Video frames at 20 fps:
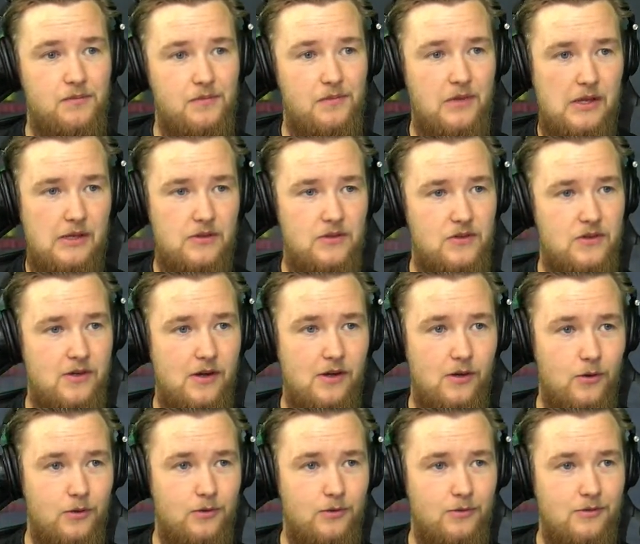
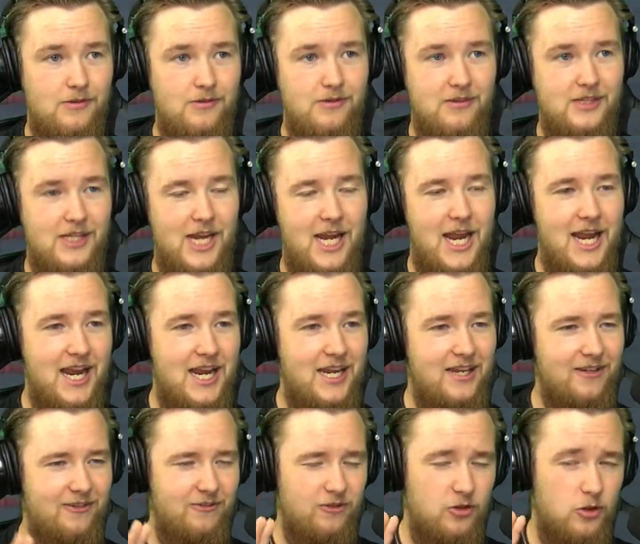
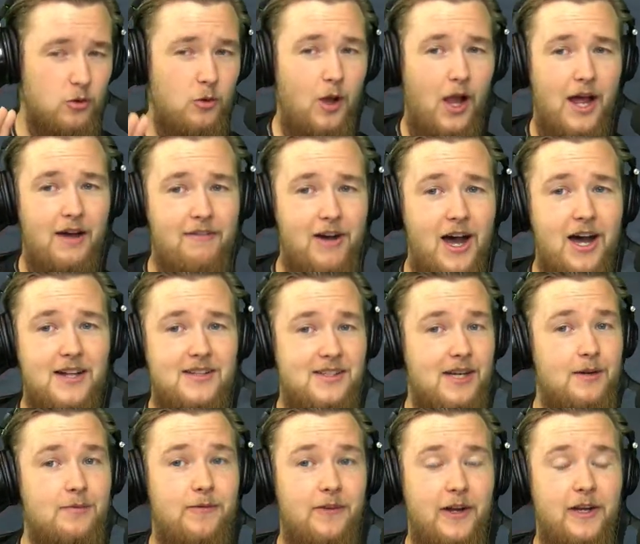You will have a hard
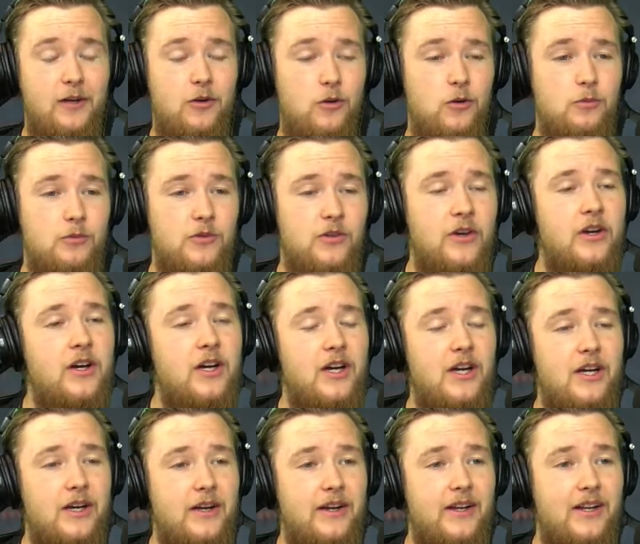time finding groups.
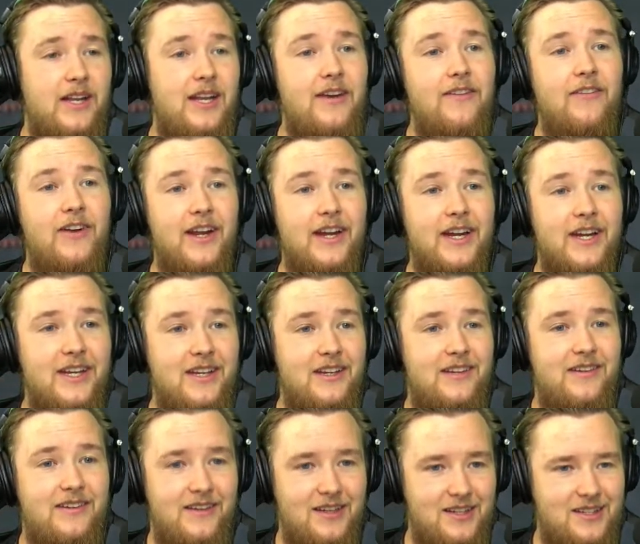Leveling
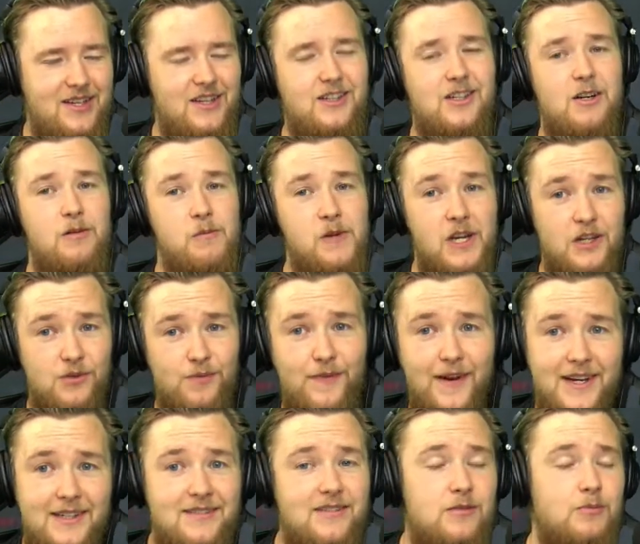is not going to be as
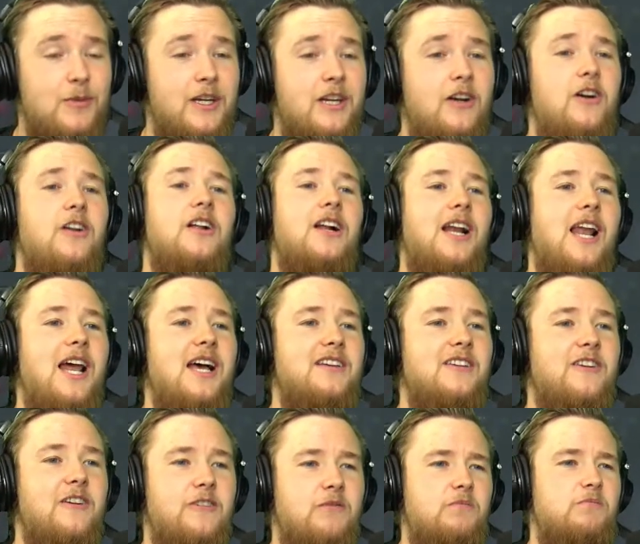fast as many other
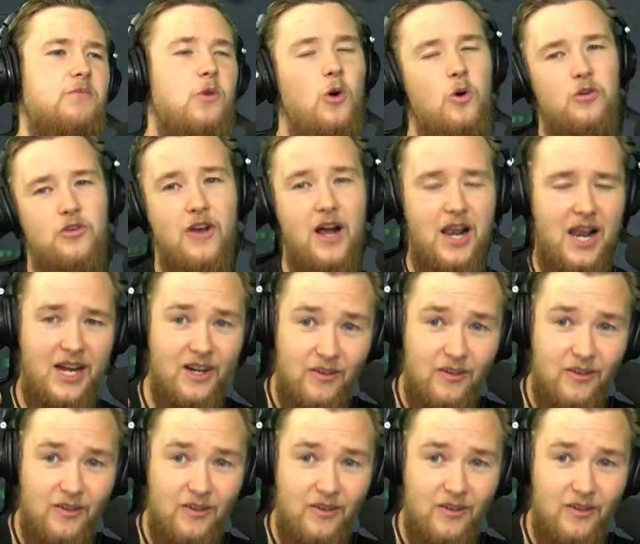classes. Rogues are like